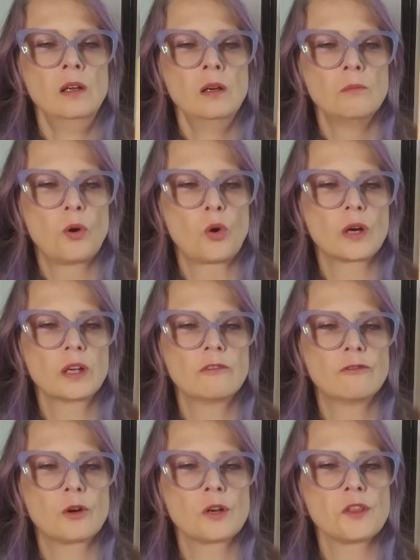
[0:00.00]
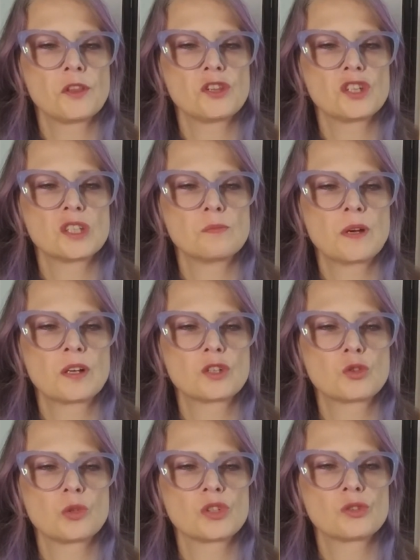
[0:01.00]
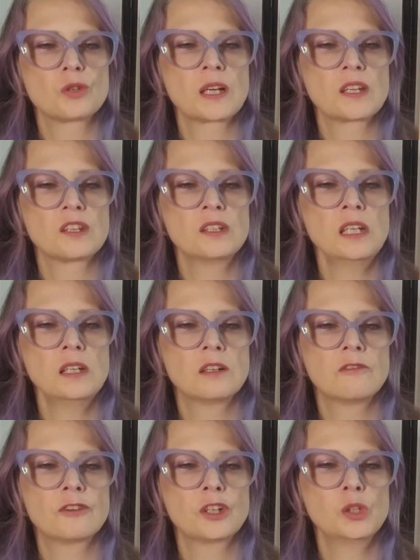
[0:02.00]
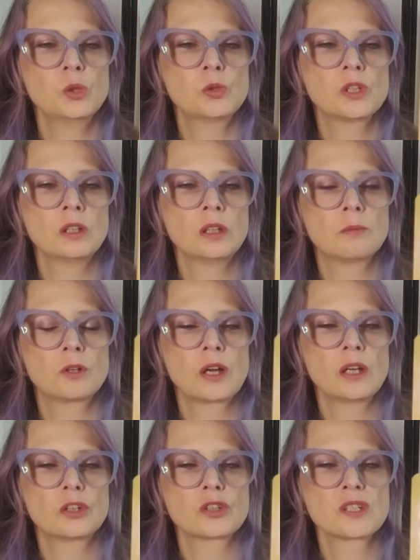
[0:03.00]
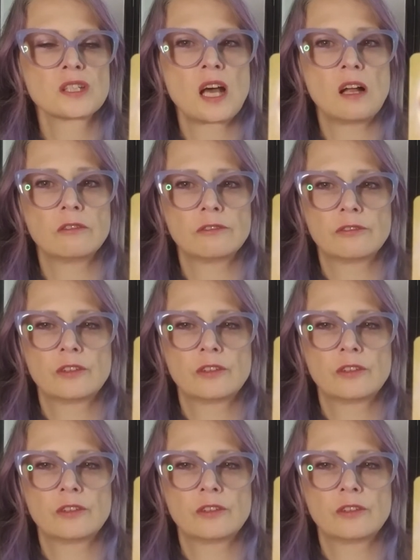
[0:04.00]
pouring forth the spiritual strength needed for you to liberate yourself